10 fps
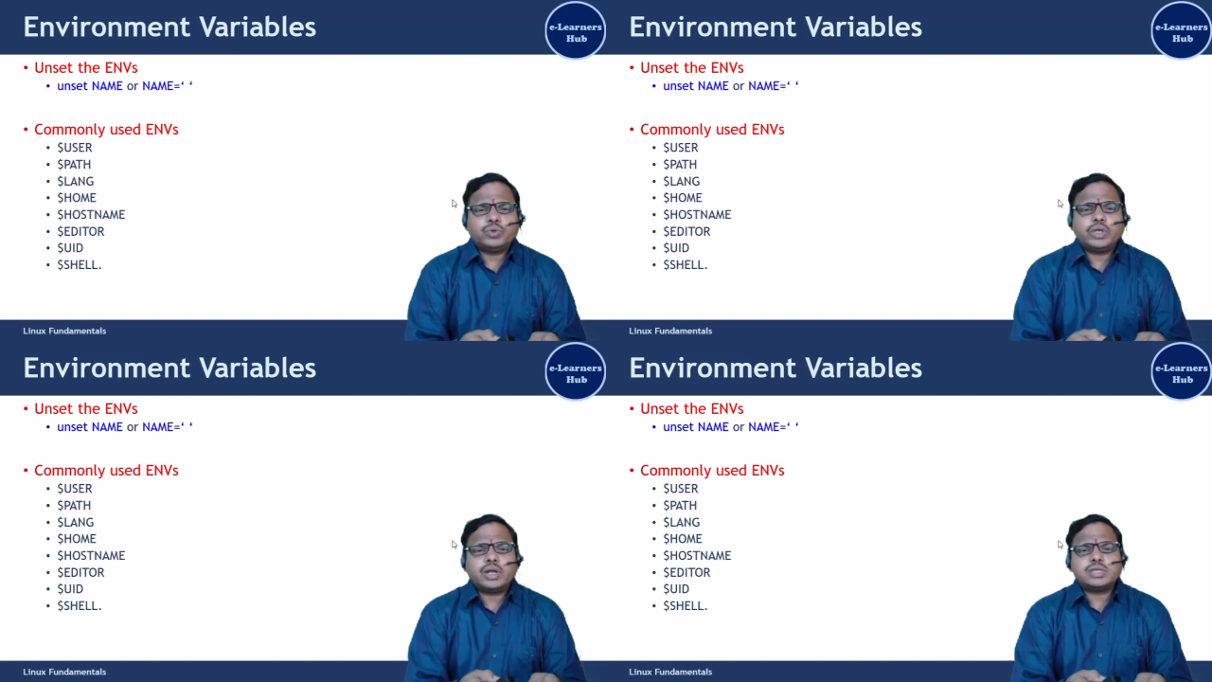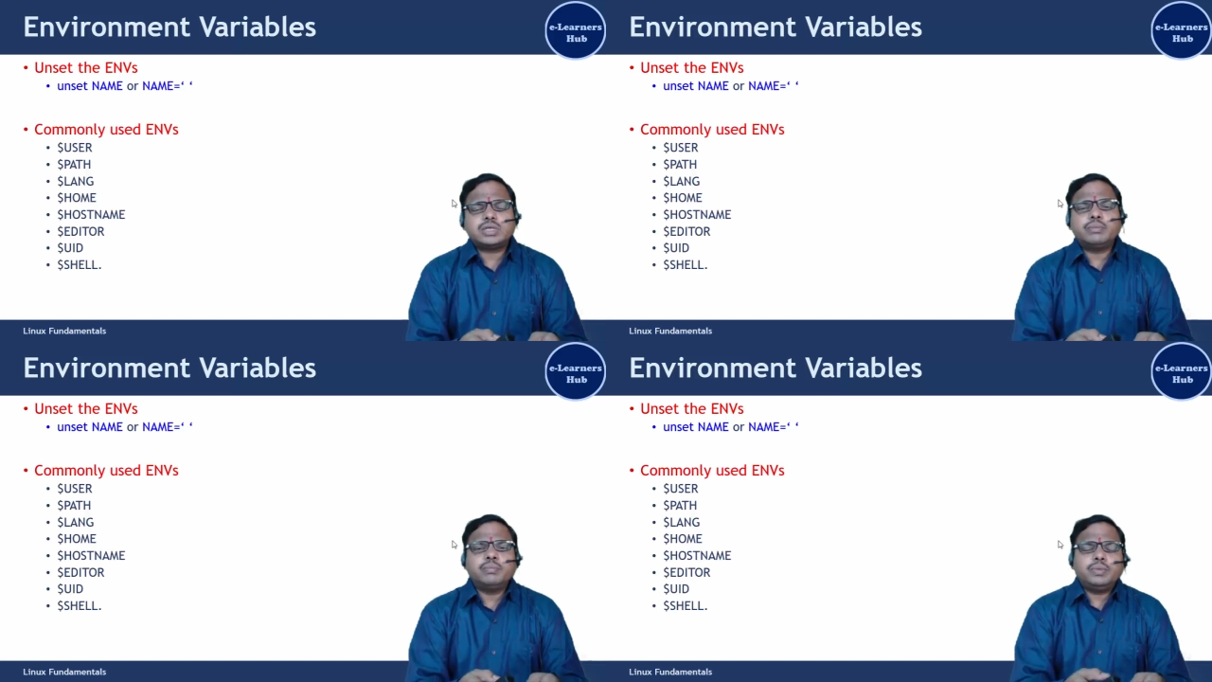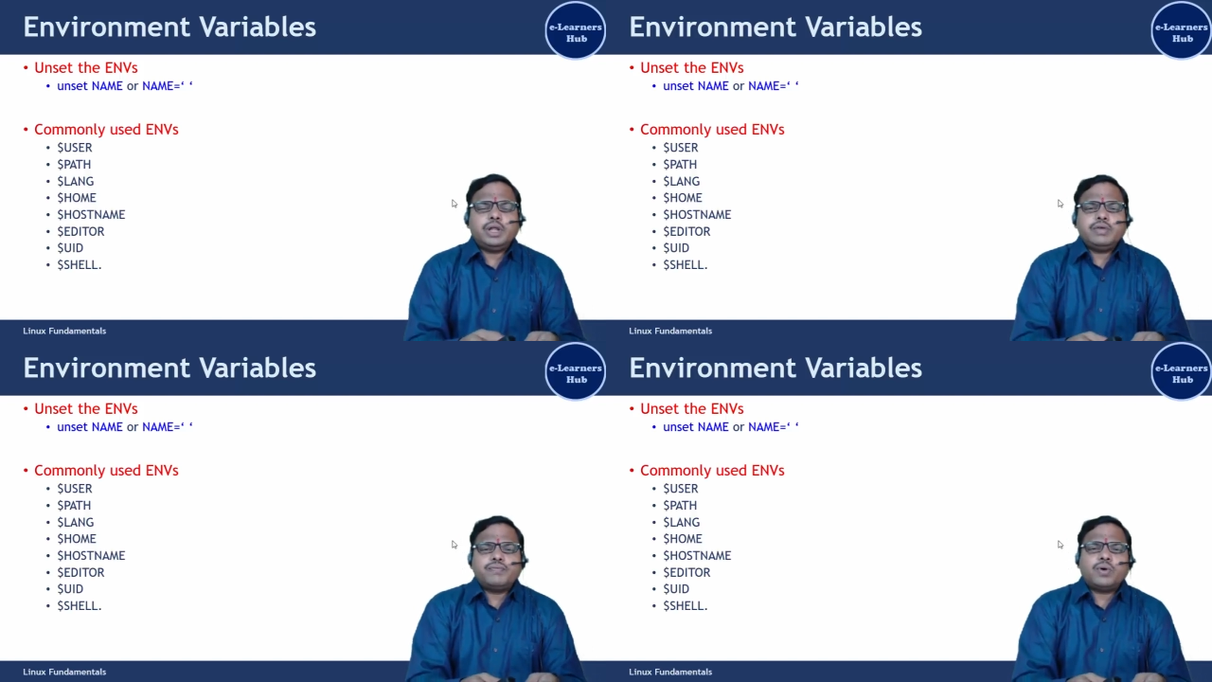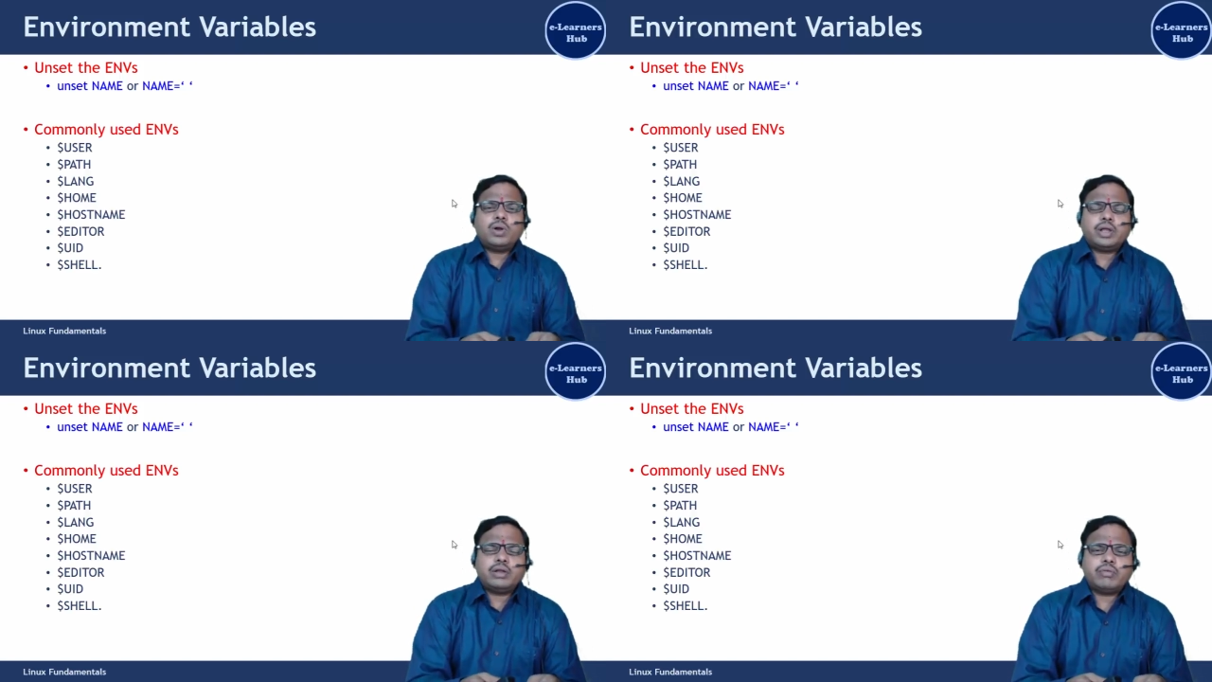So there are some
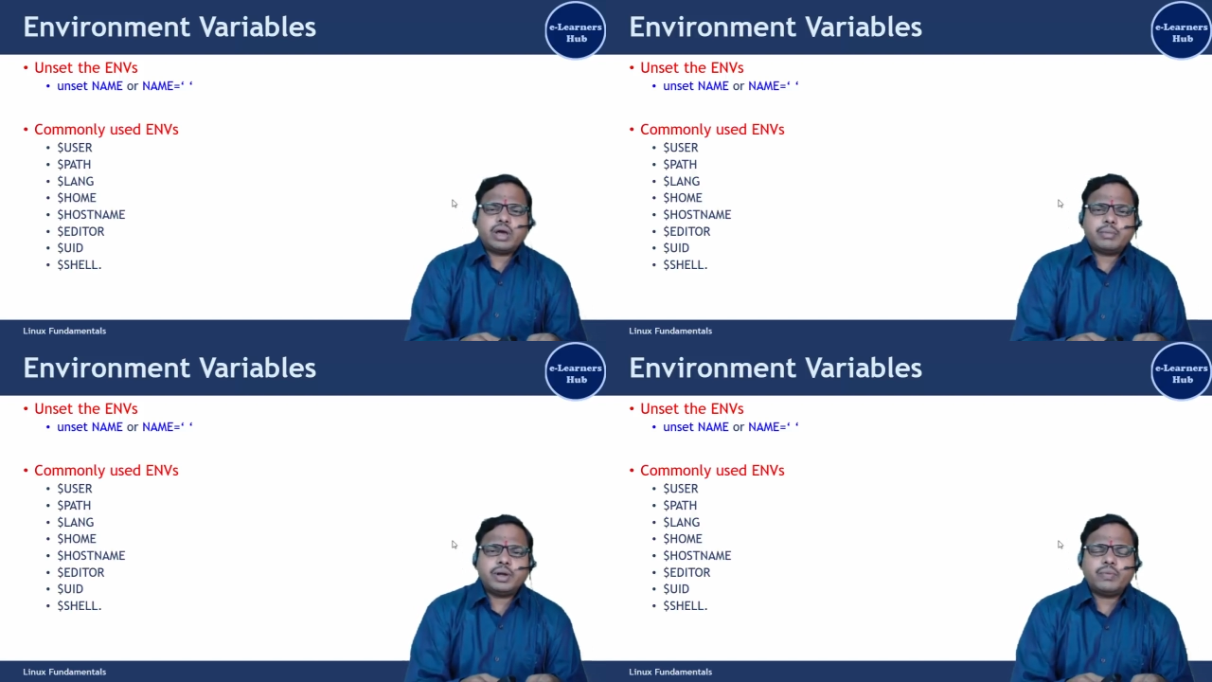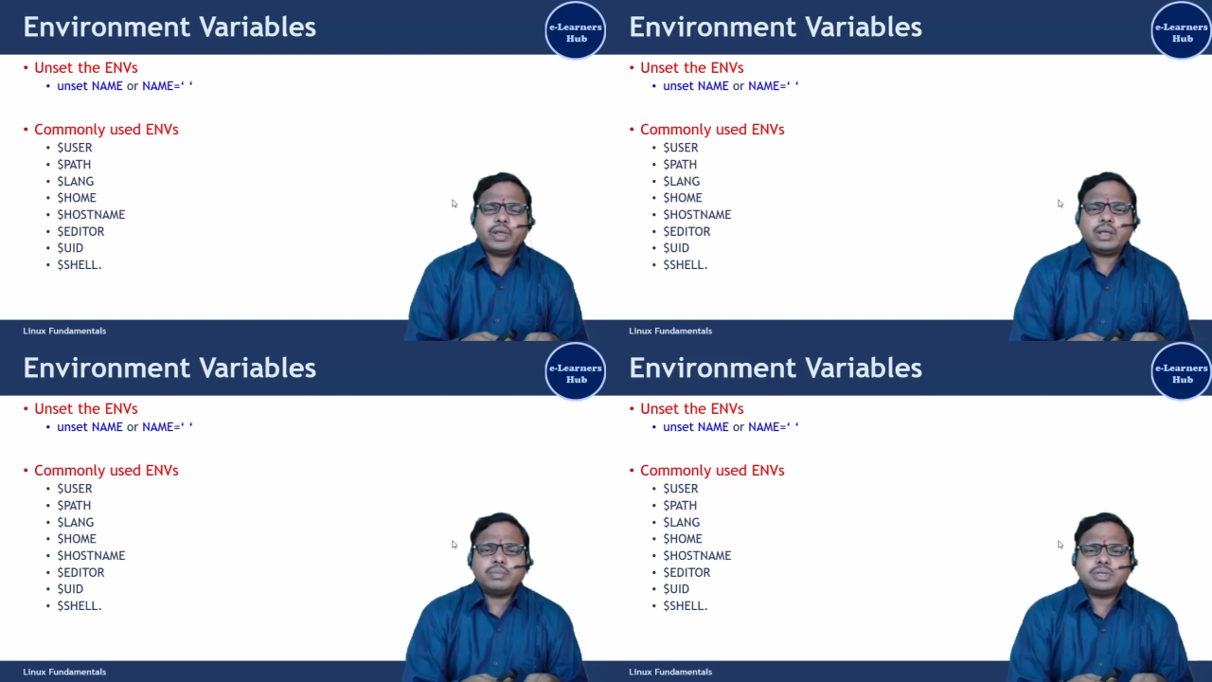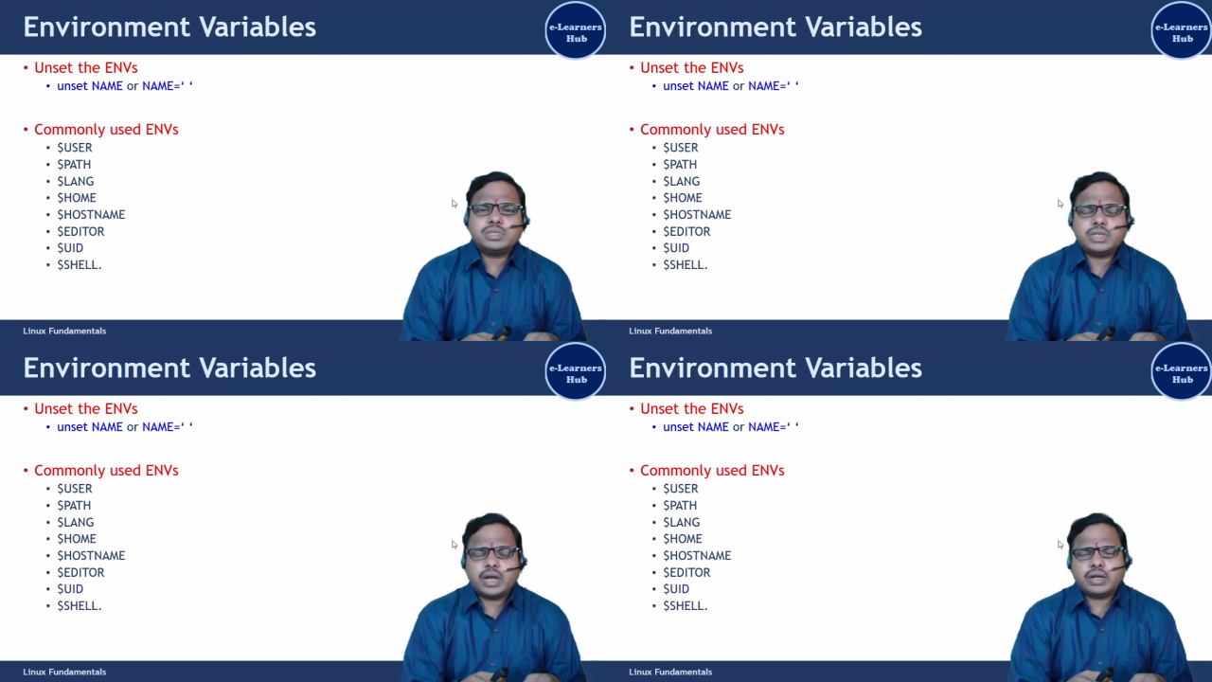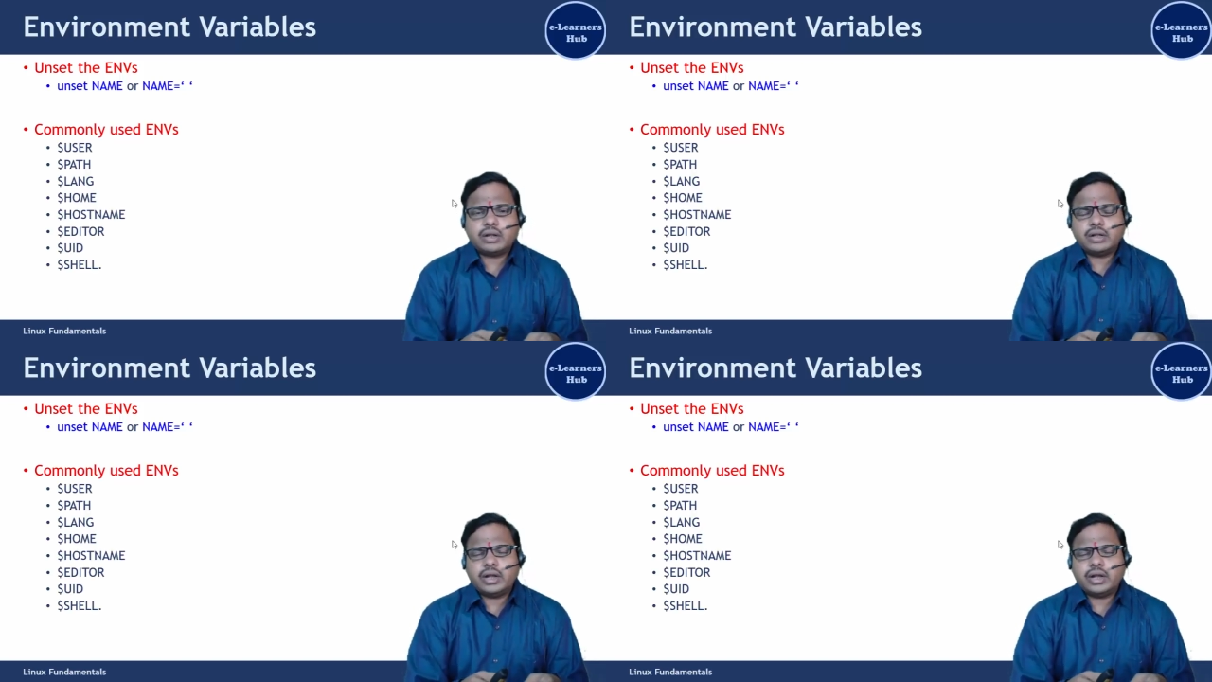default environment variables that